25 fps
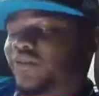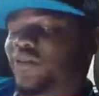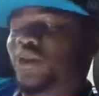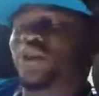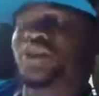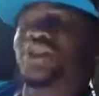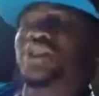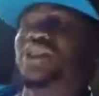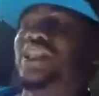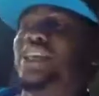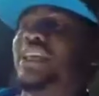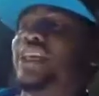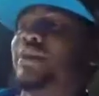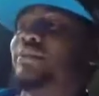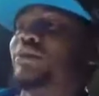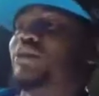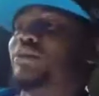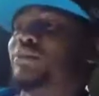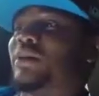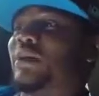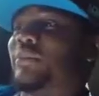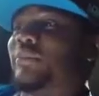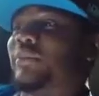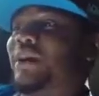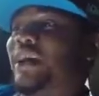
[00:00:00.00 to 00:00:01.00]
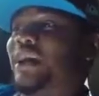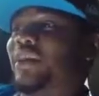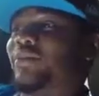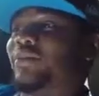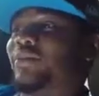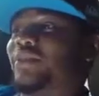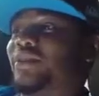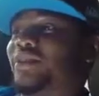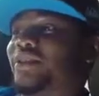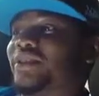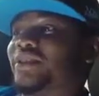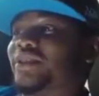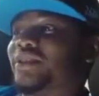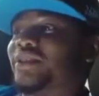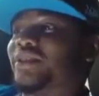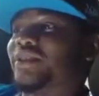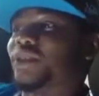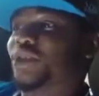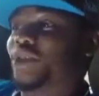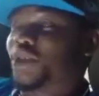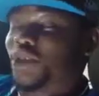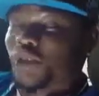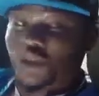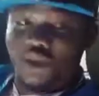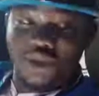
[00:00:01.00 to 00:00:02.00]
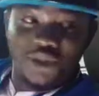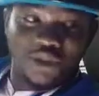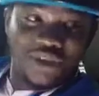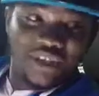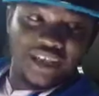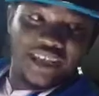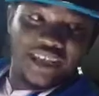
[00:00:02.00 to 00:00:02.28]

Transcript: the first thing that came to my mind was, you're not